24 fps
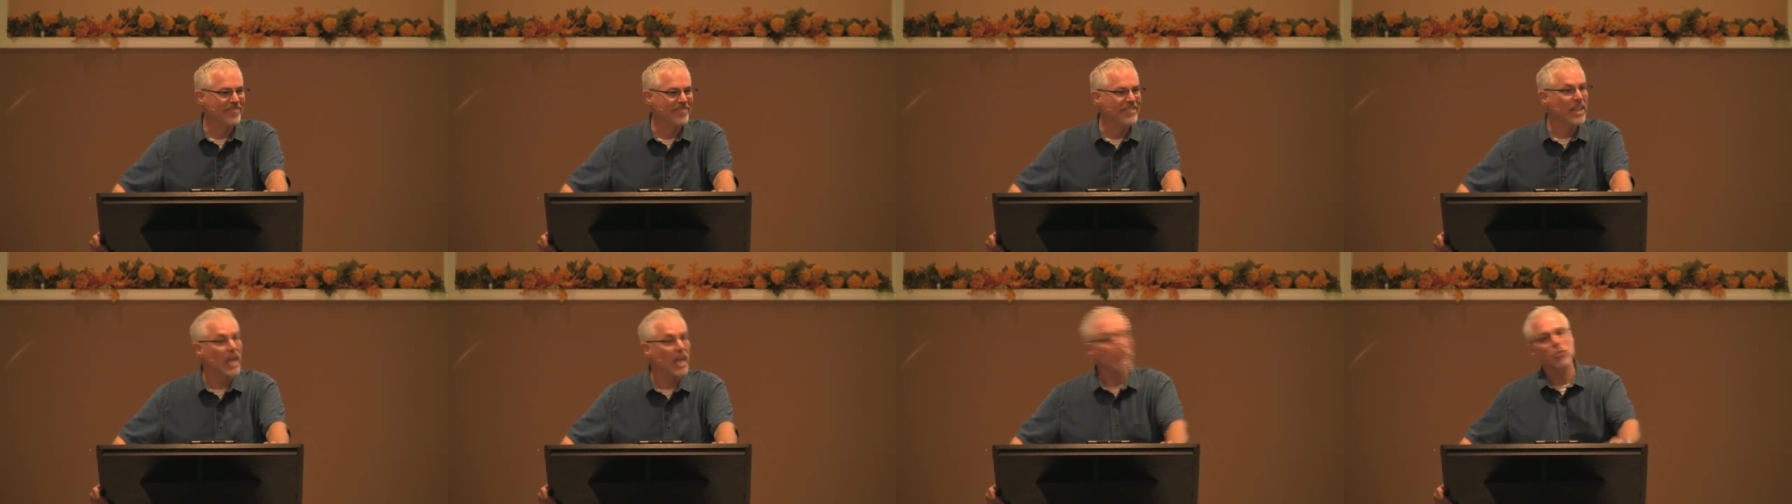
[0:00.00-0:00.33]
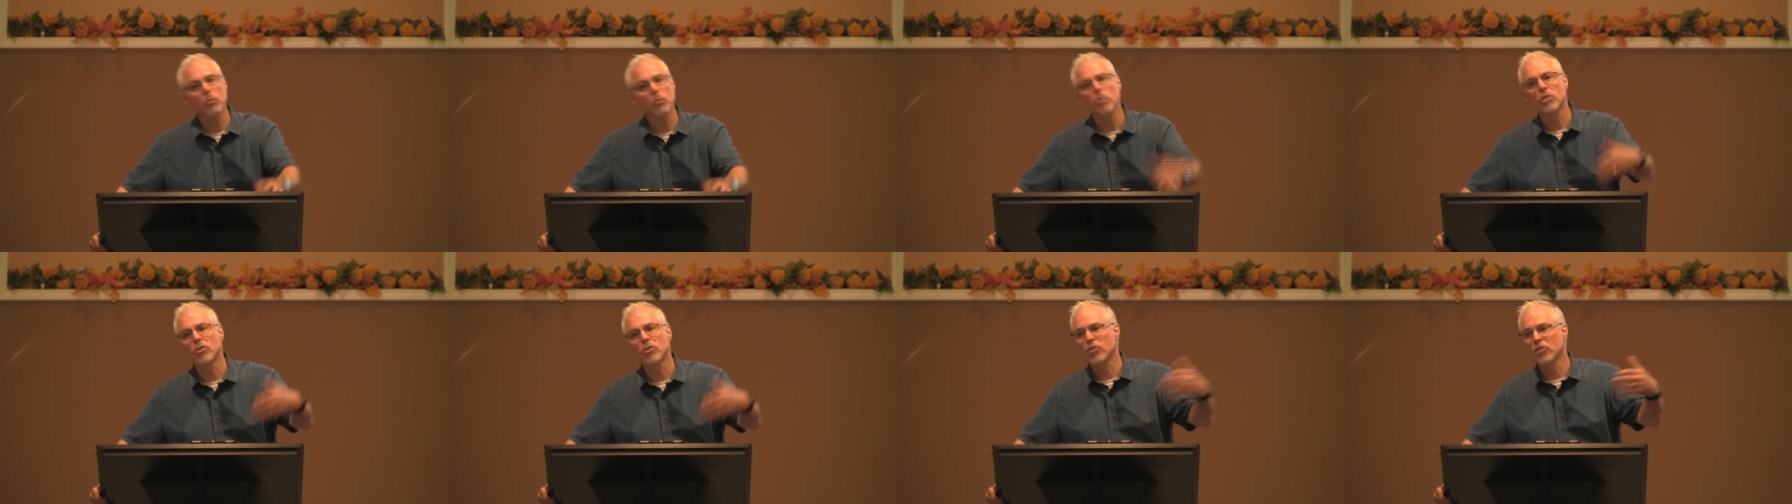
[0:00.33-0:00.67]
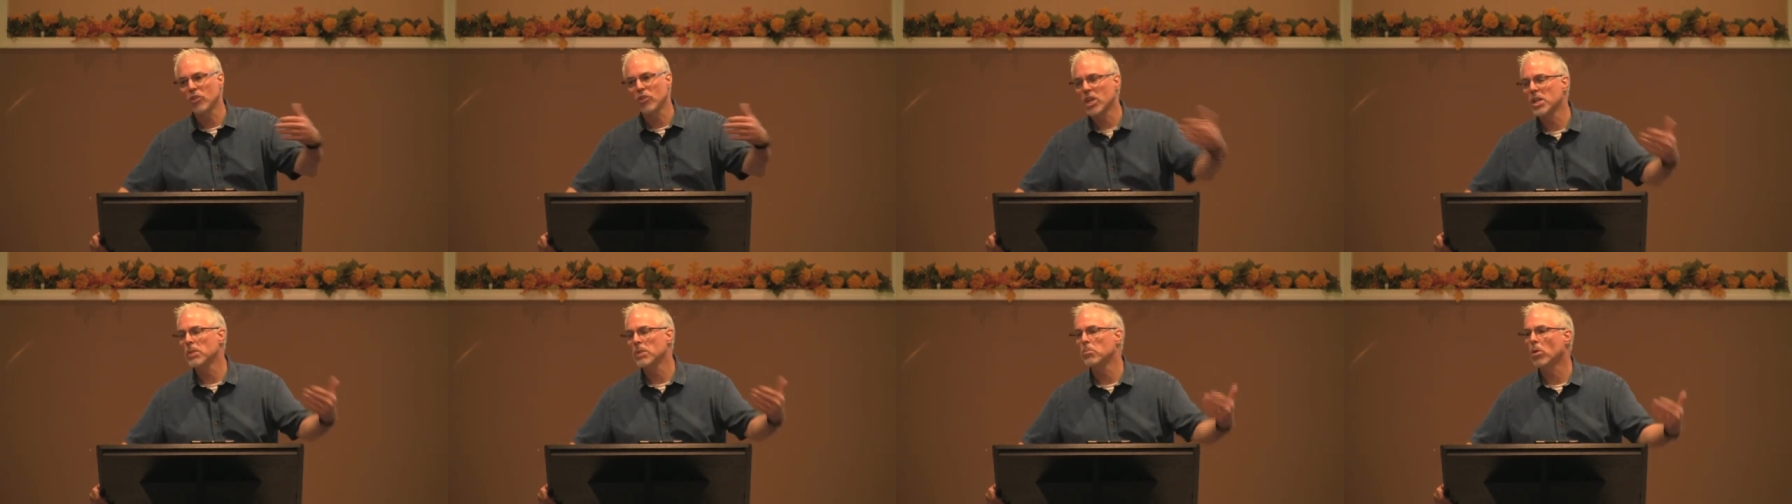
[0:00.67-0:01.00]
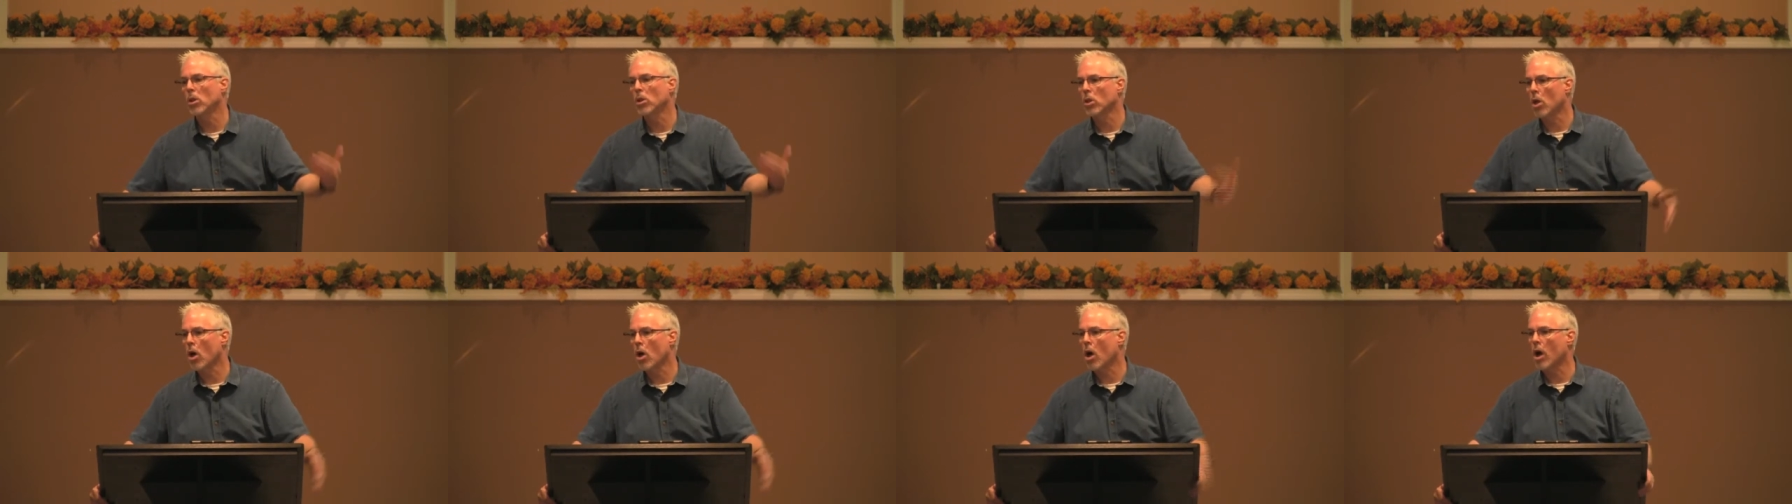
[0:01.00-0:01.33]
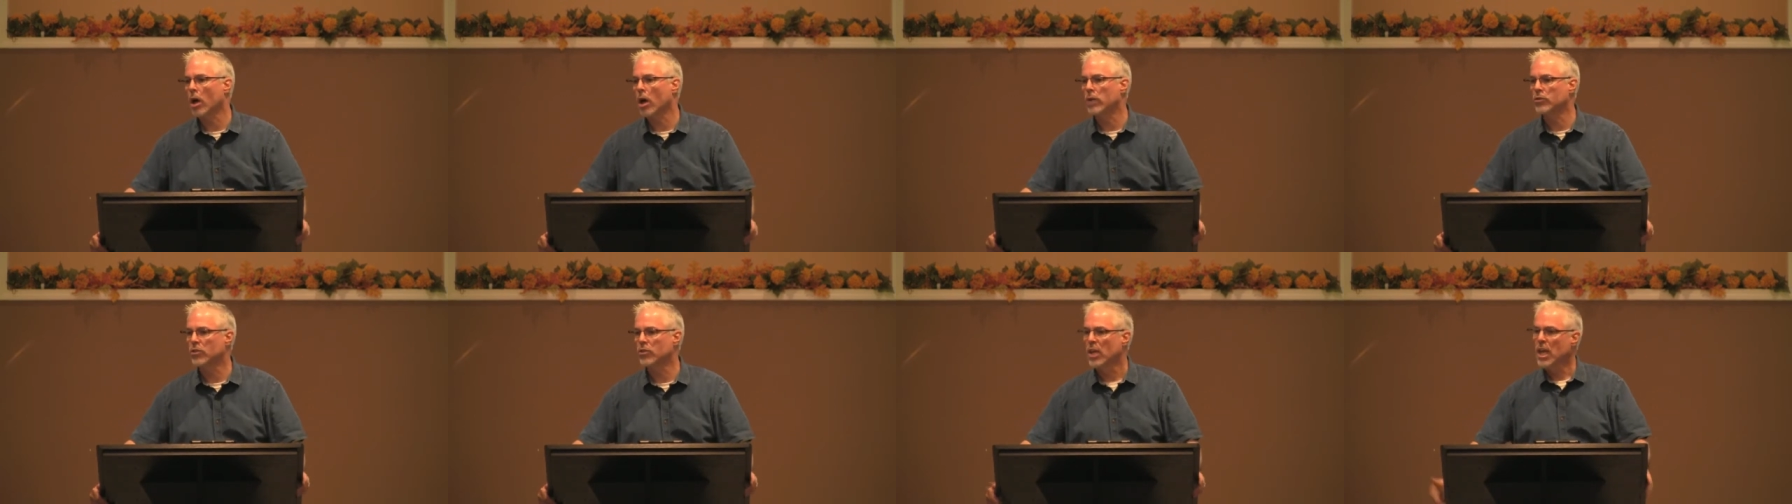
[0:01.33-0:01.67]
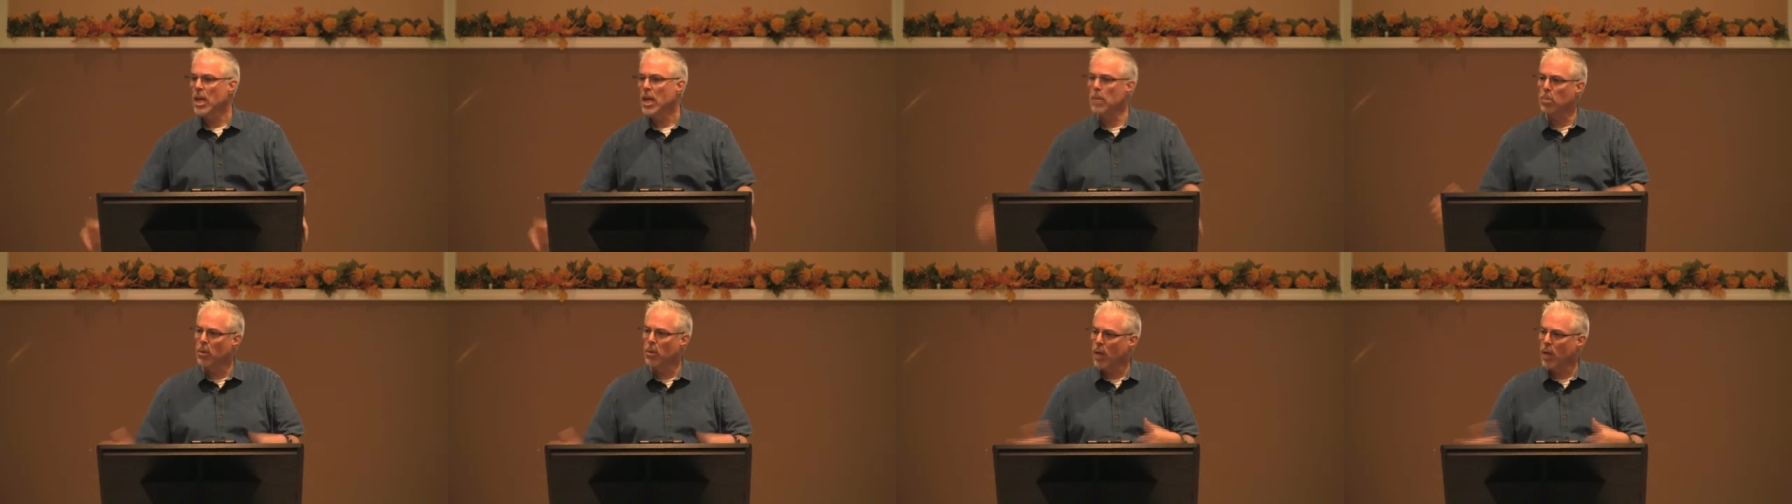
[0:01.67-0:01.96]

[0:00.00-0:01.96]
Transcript: That's where sin belongs. It